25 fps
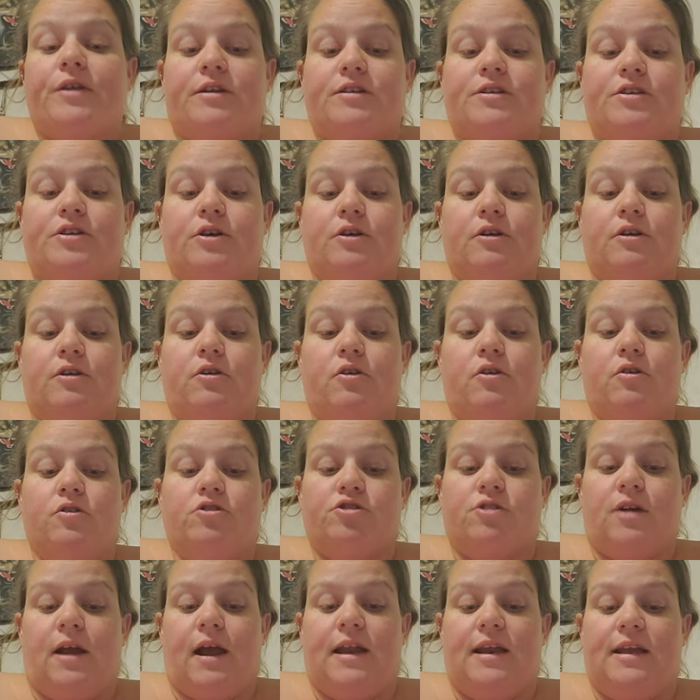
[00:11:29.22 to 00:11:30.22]
to
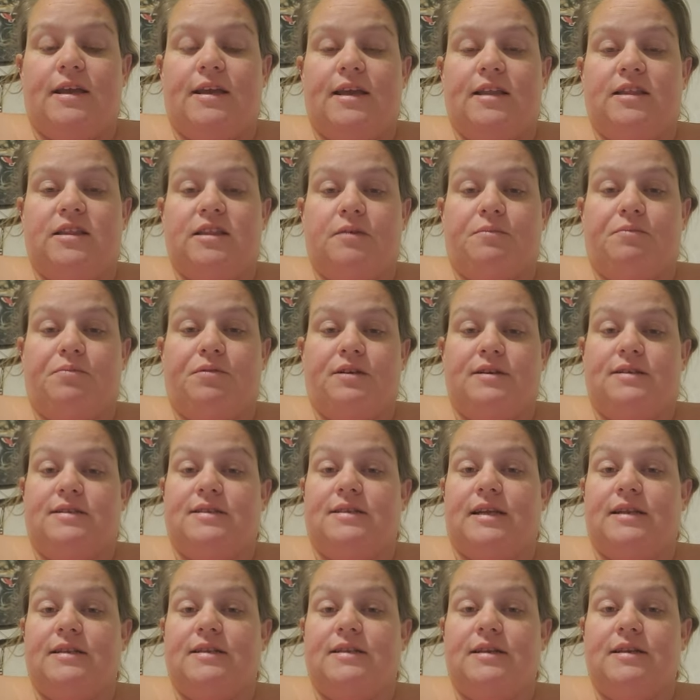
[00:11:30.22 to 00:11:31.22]
try to get the
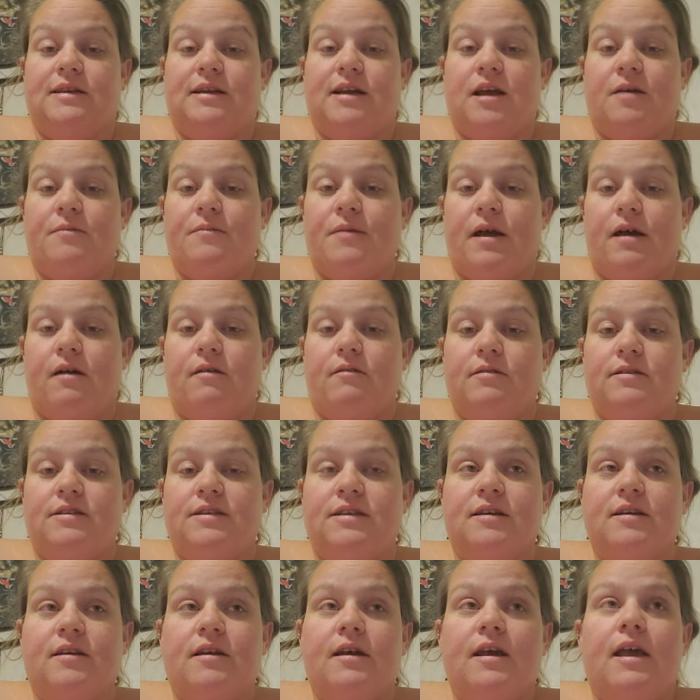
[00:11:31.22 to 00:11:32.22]
placenta to come
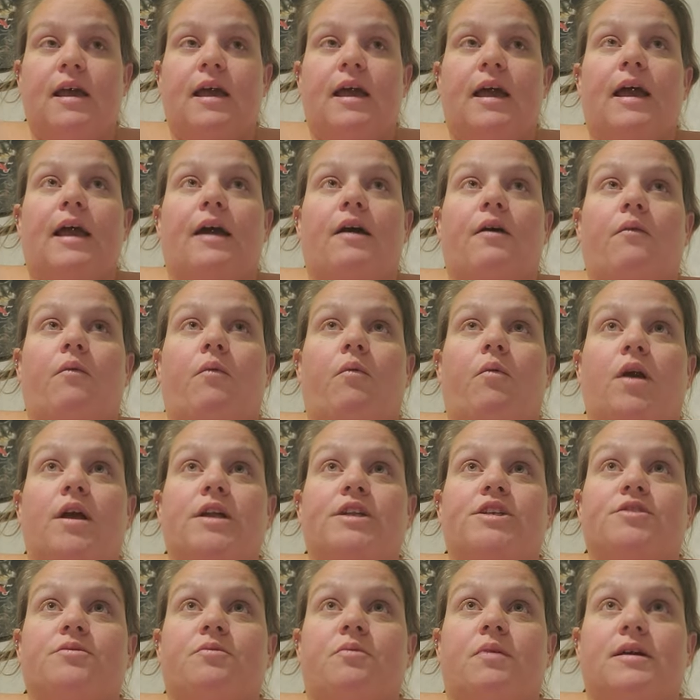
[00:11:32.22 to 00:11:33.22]
out
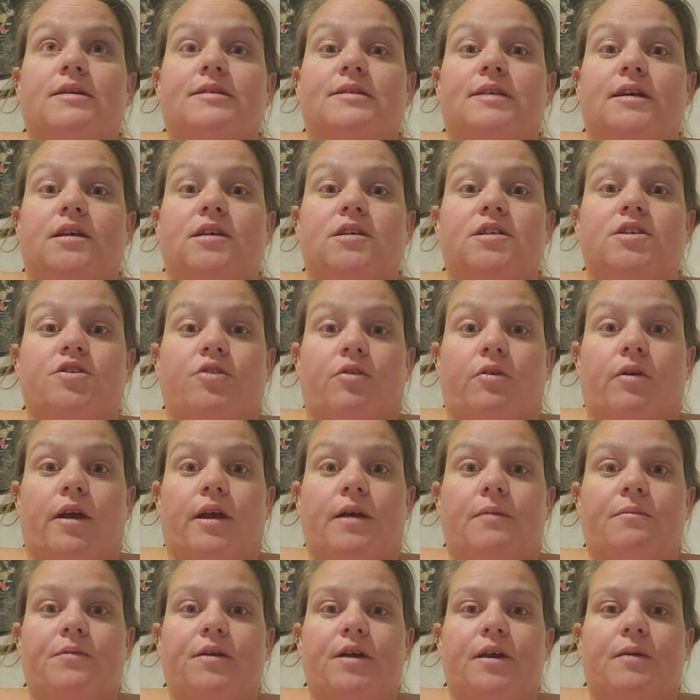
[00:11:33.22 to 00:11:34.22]
which was
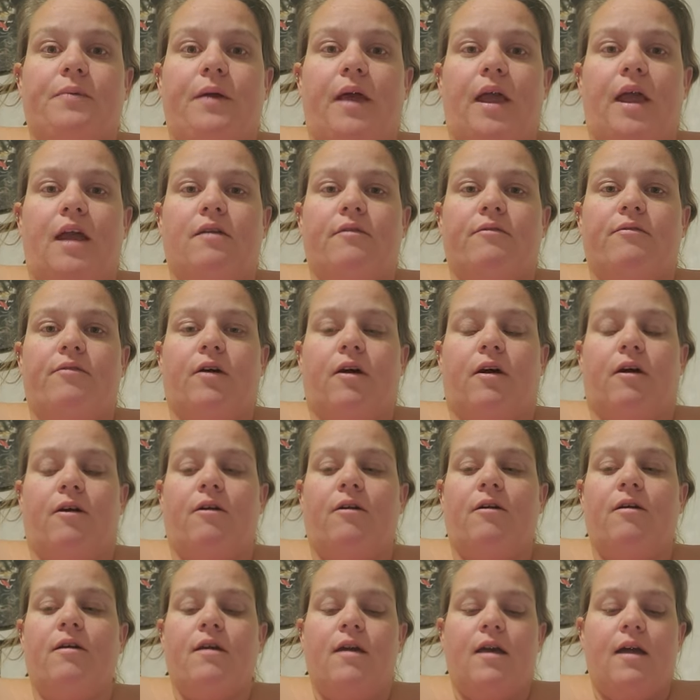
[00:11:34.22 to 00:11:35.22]
extremely
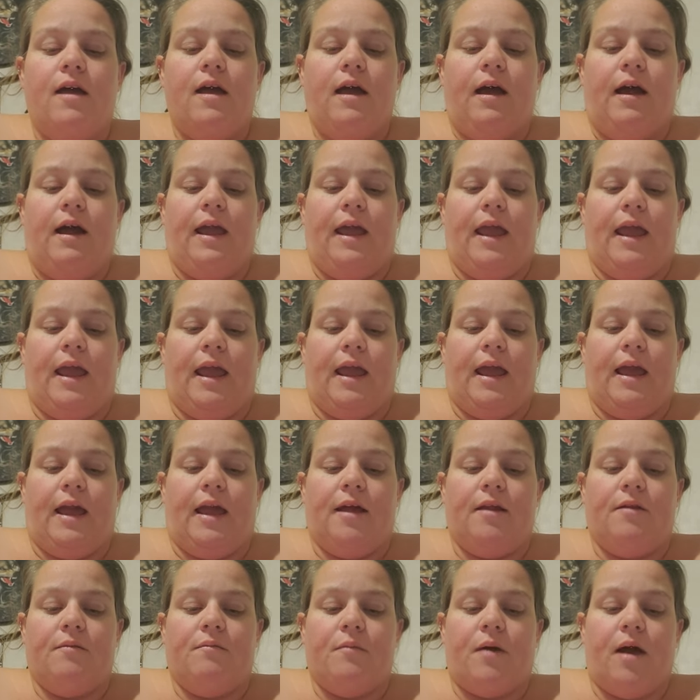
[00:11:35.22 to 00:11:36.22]
painful.
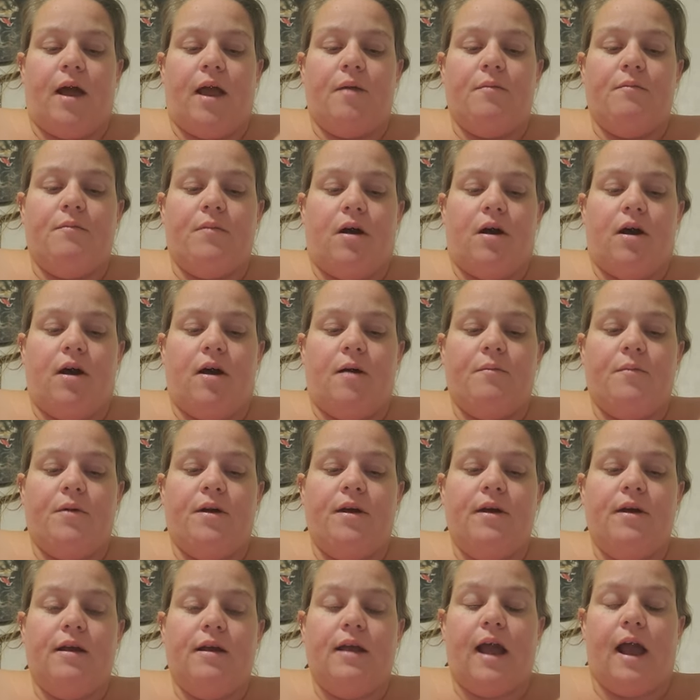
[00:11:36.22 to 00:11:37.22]
And my mom
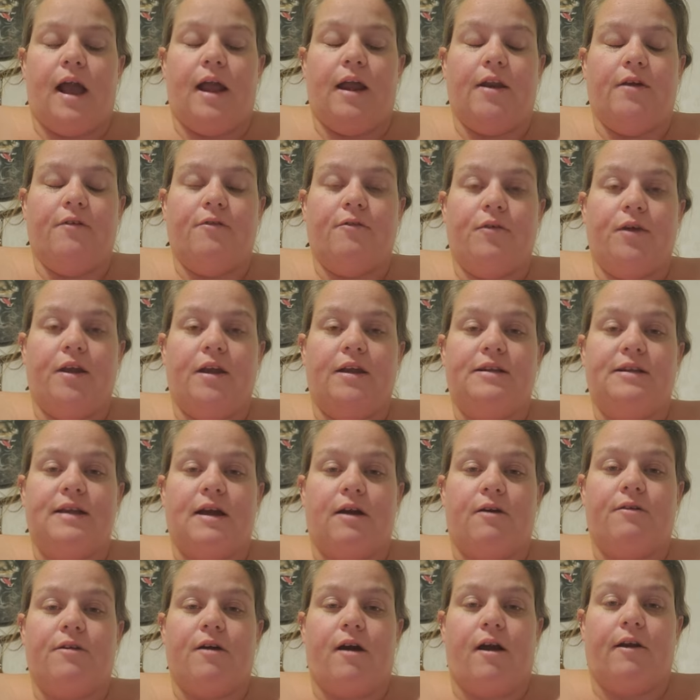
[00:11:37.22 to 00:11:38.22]
kind of freaked
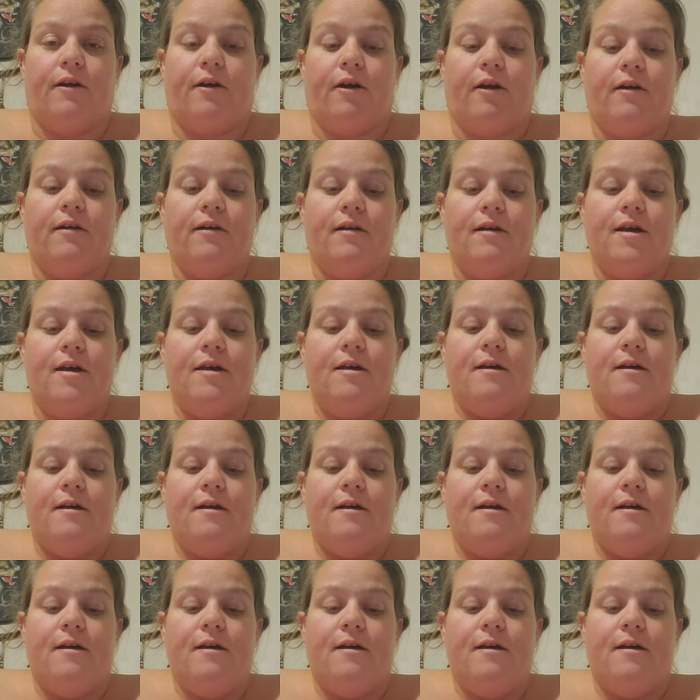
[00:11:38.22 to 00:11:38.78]
out on her.